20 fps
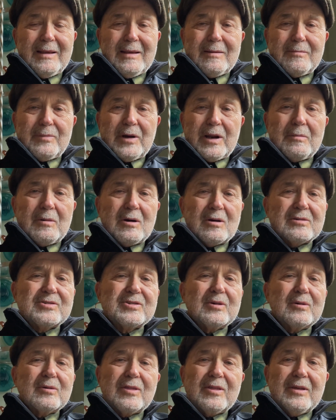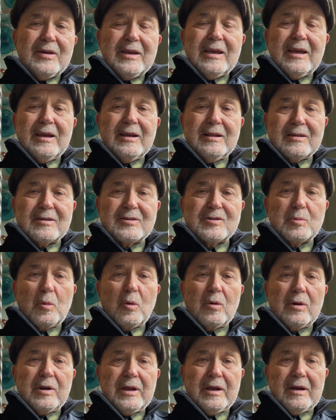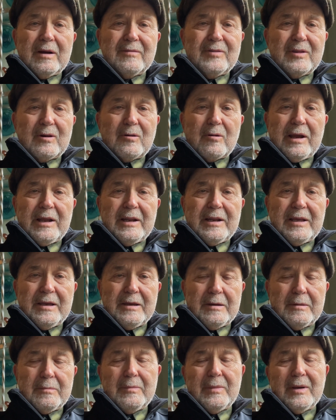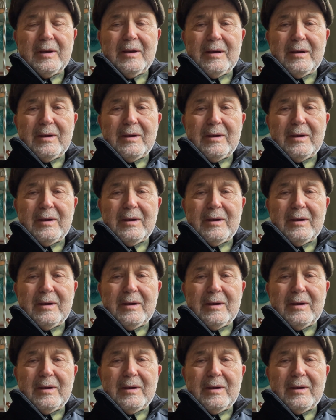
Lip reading: But I'm also thinking this morning of the great hymn,